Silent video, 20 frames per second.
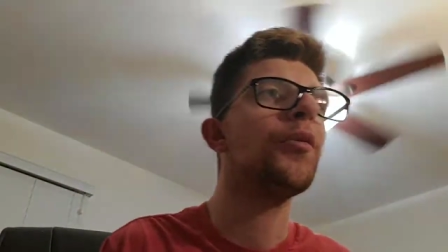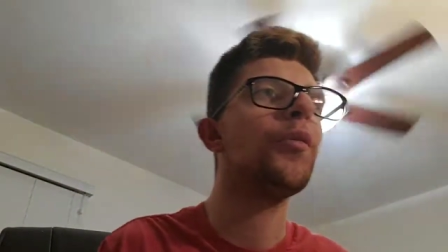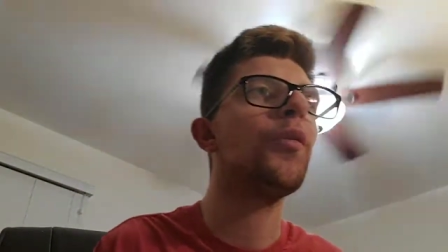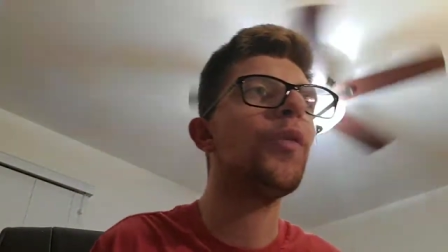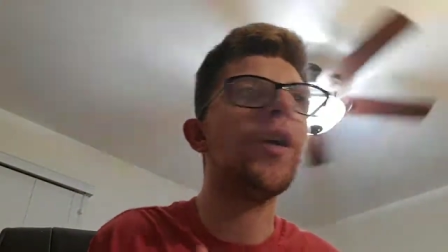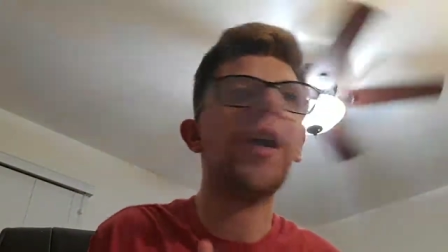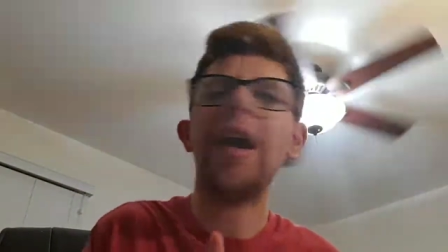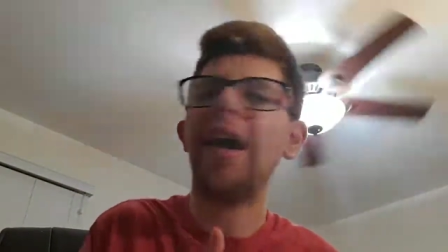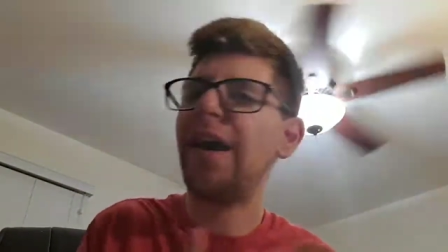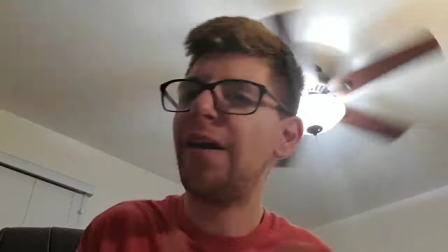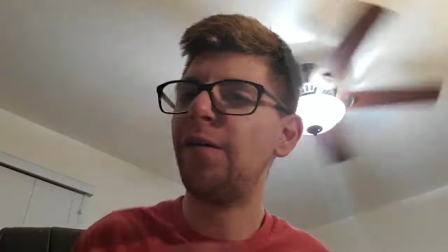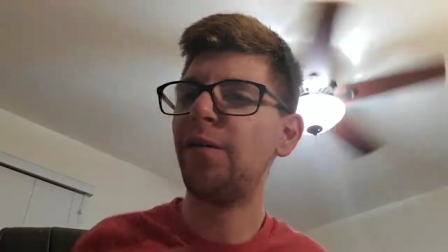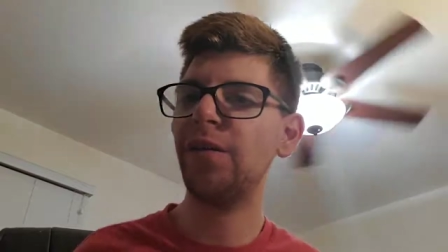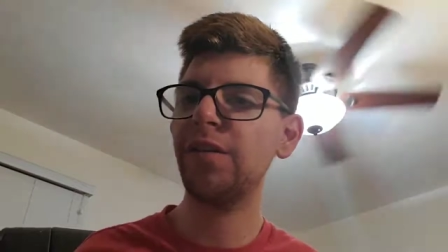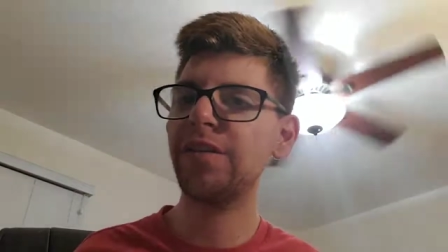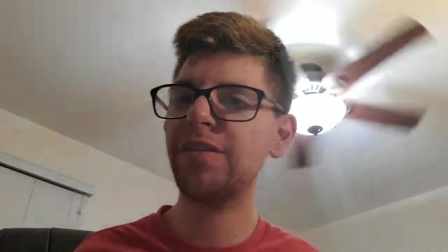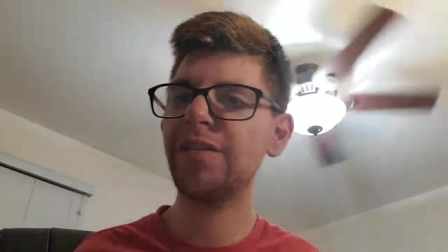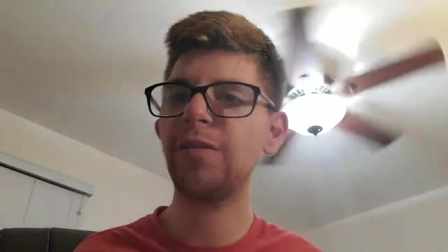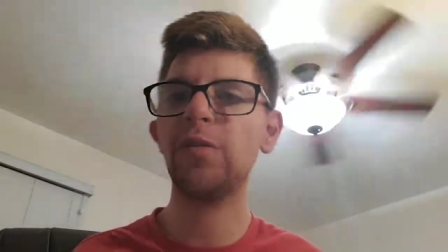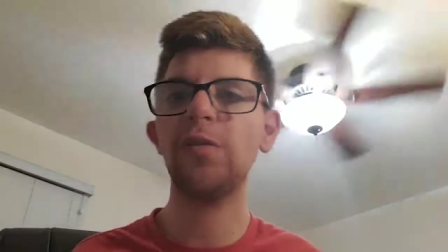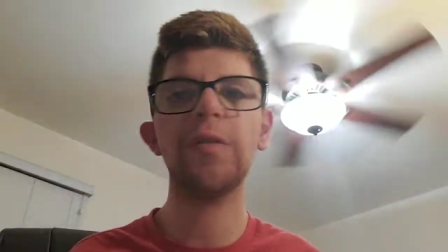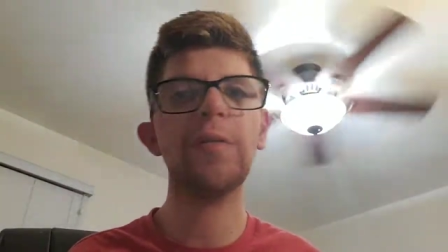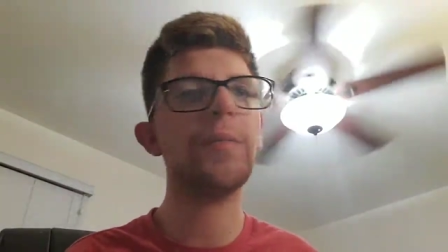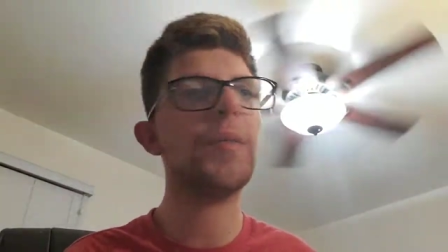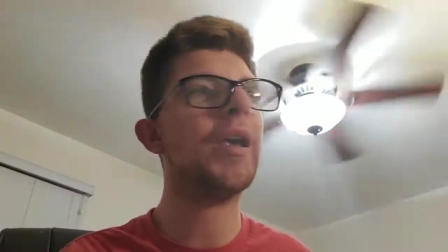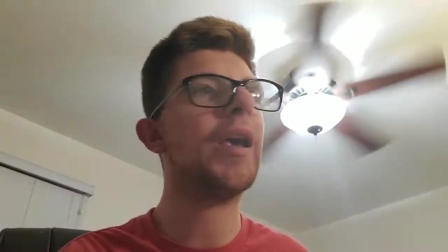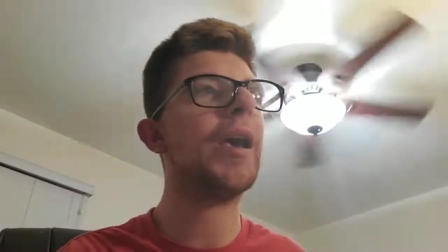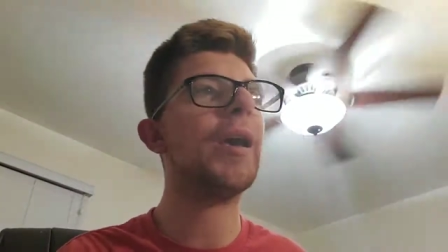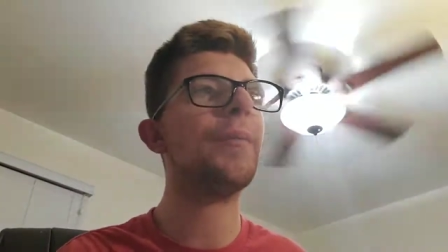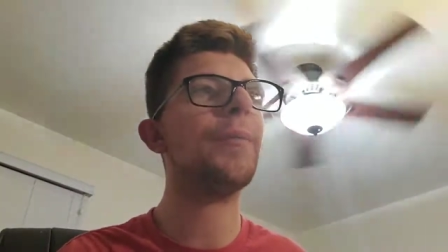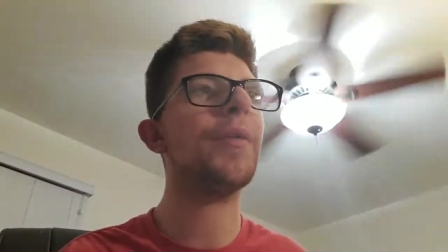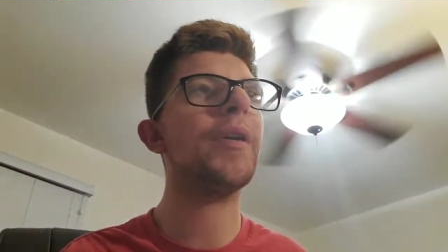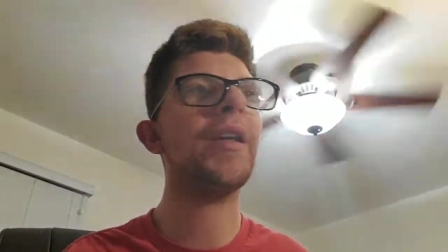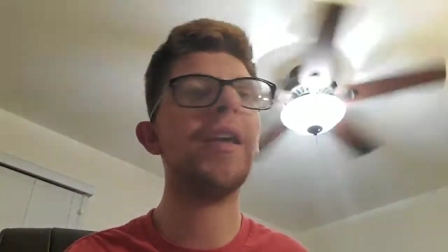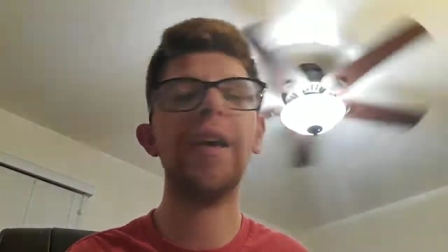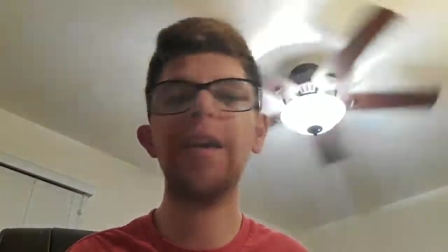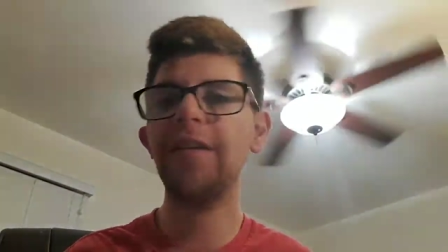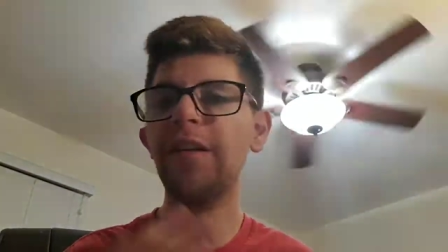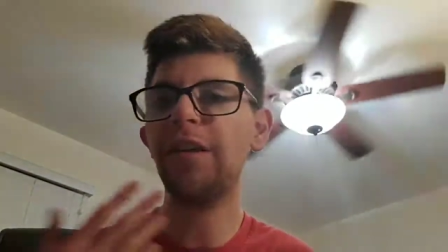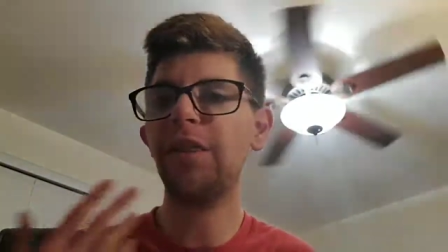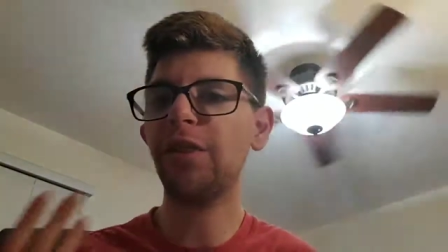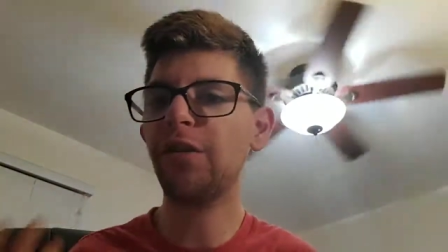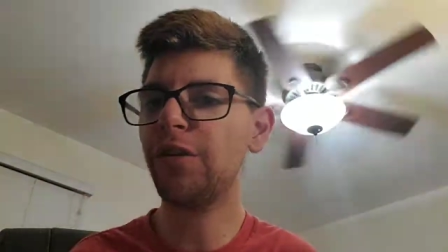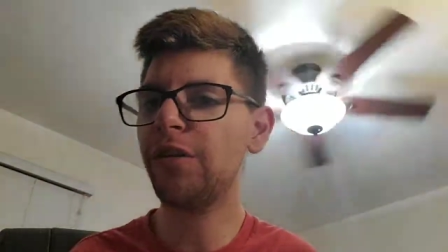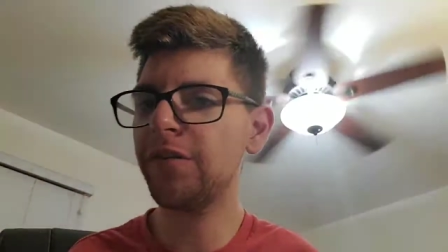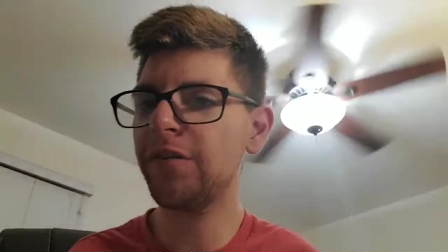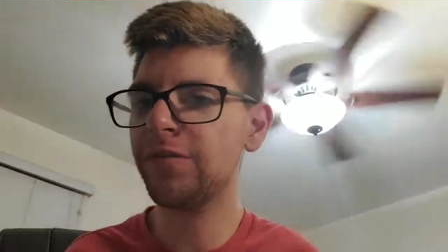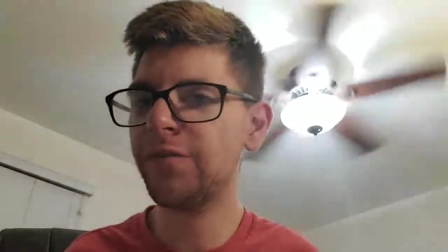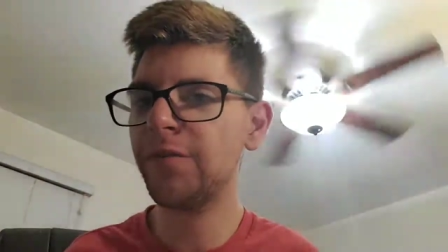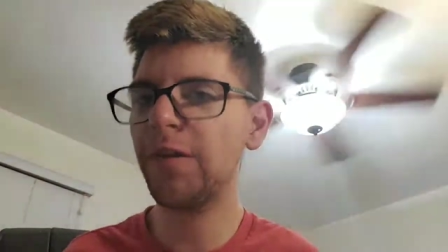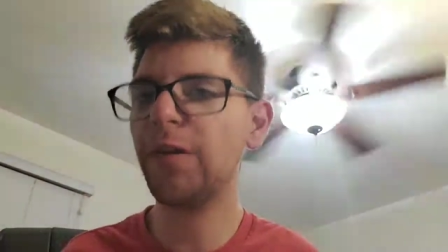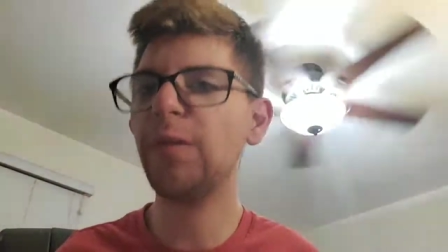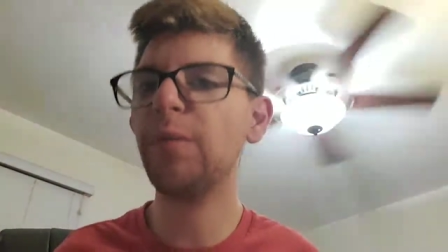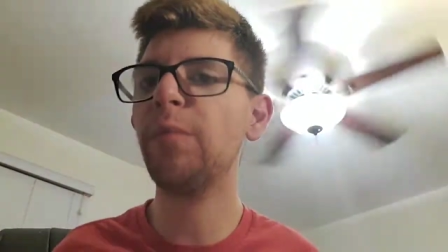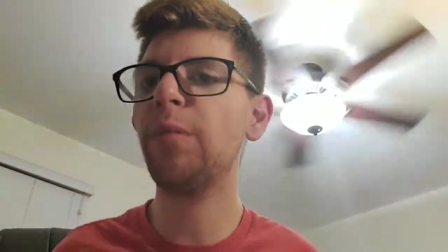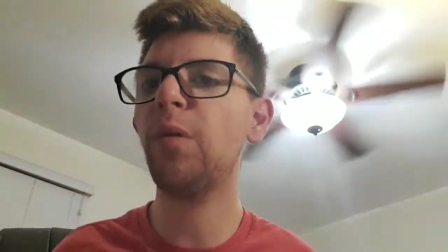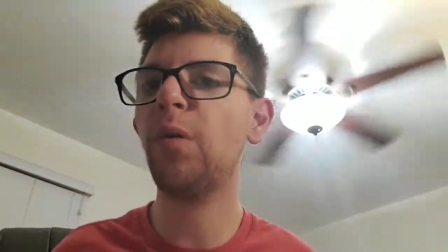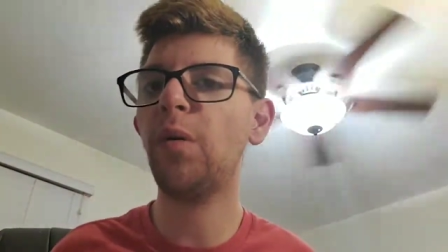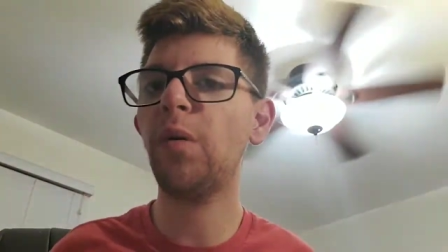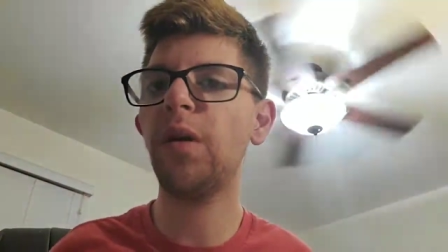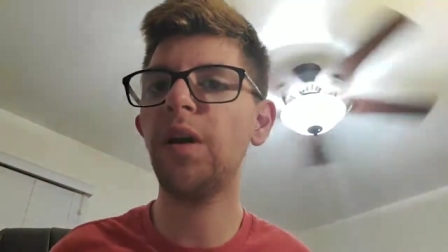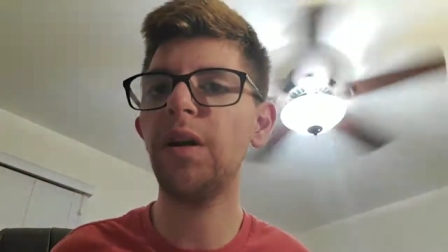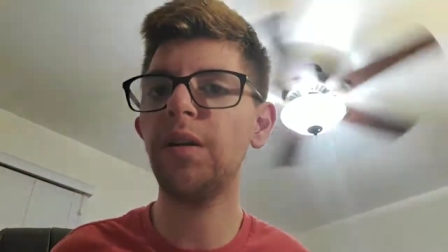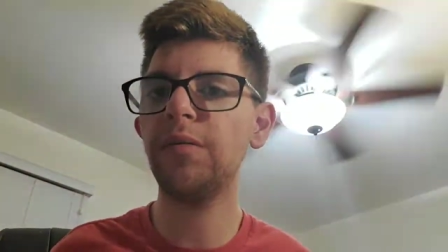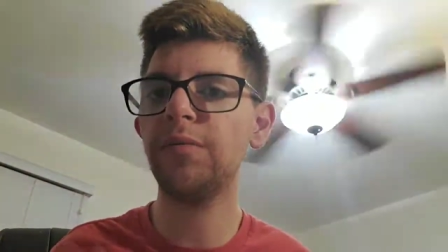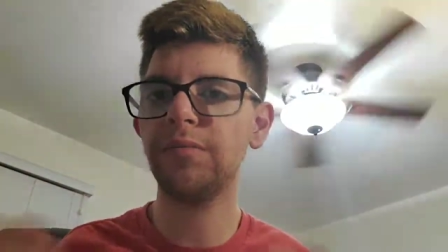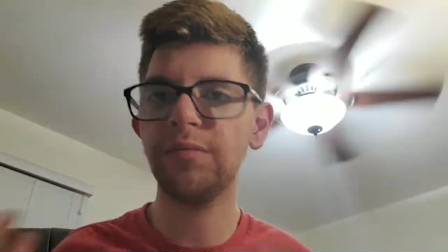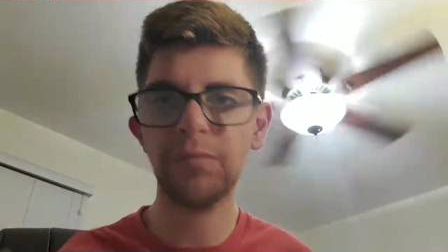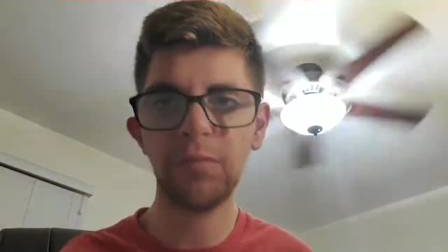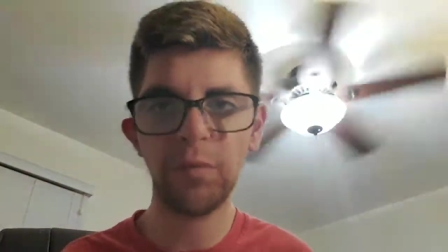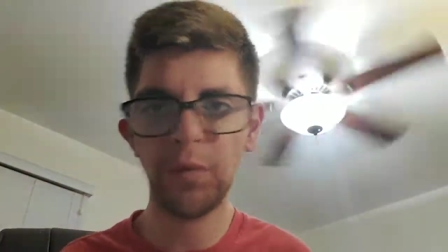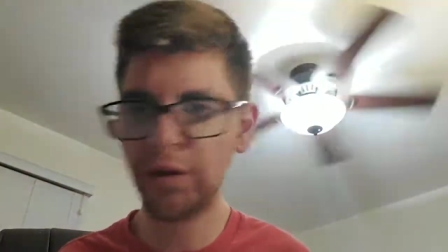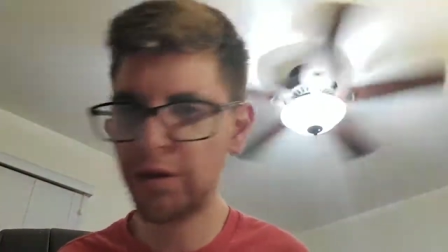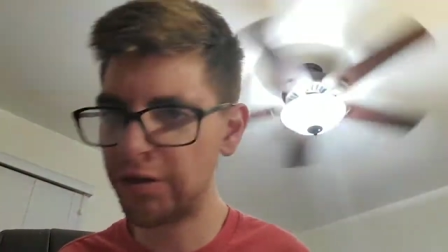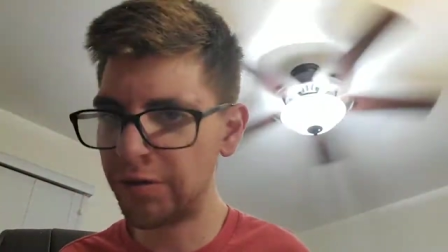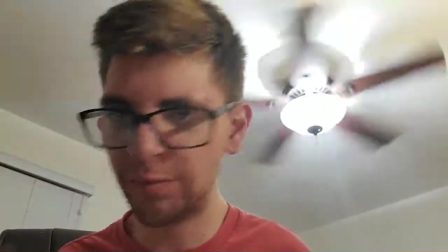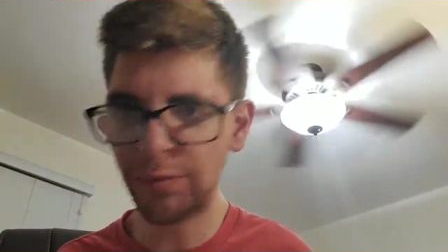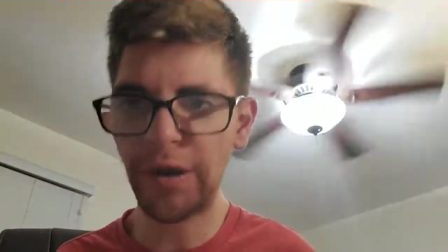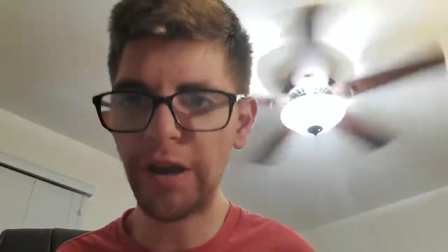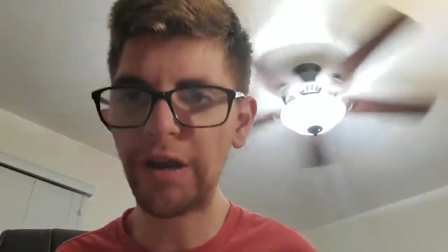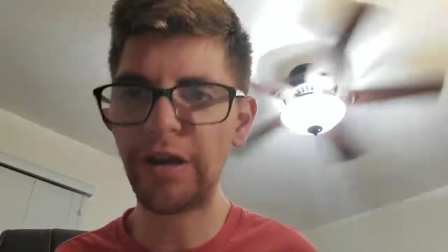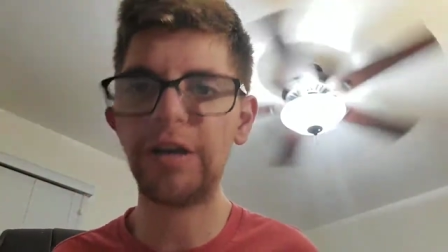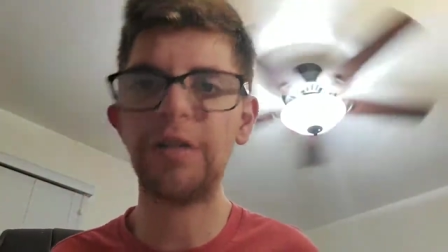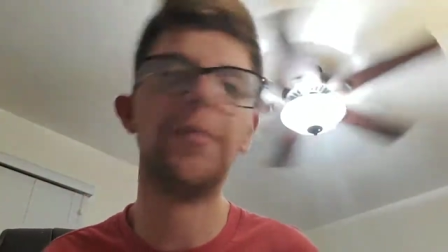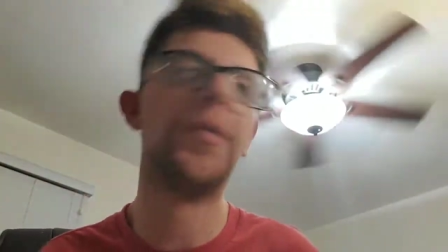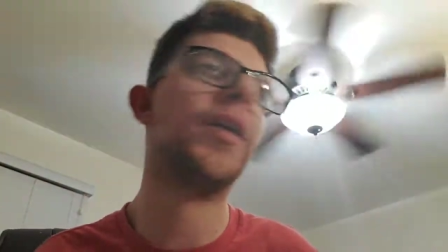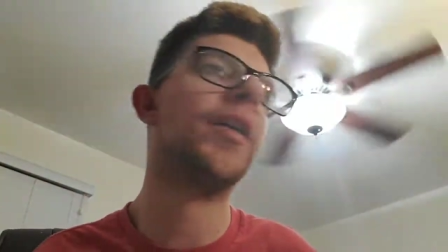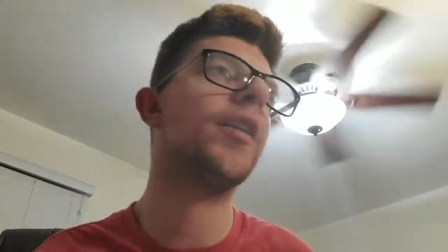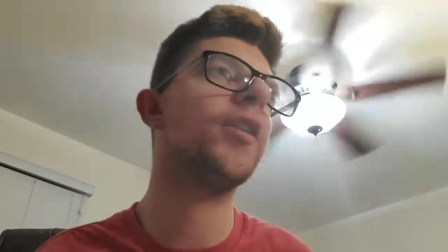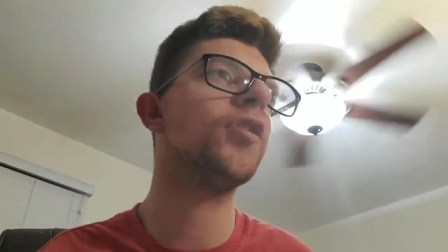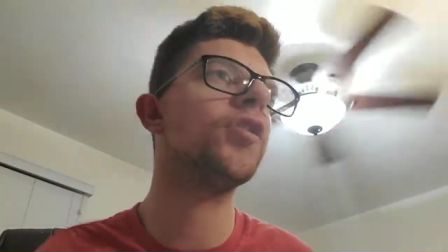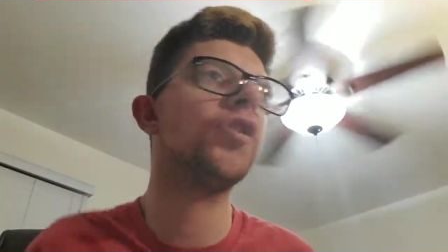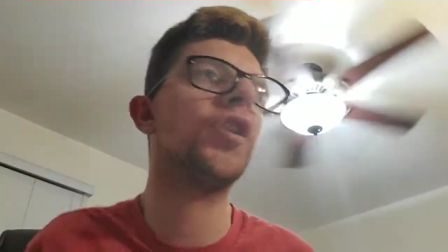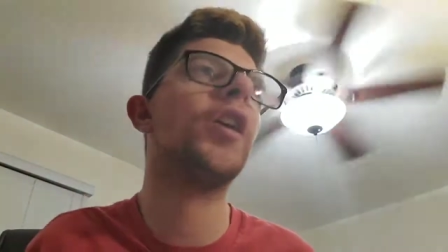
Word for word: what what's going to be happening in the third film or with Spider-Man in